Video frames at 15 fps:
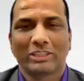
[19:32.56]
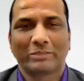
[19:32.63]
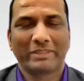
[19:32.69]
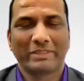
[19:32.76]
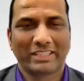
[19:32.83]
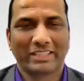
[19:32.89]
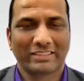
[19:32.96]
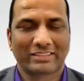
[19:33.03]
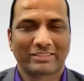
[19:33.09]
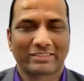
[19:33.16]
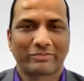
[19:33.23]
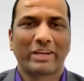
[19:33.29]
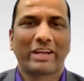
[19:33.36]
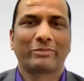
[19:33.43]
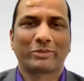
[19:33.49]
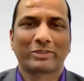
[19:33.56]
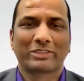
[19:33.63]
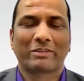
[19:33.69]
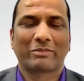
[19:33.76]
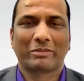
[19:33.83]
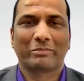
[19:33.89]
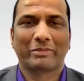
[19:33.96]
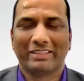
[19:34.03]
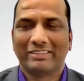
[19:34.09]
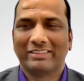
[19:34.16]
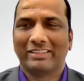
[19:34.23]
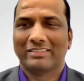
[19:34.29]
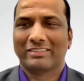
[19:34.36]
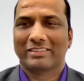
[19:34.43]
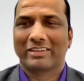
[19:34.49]
speeches 5 to 7 minutes.
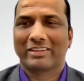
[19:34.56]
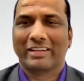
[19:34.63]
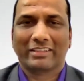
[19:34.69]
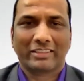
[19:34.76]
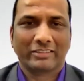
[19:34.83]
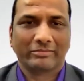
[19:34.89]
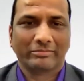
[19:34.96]
Yes.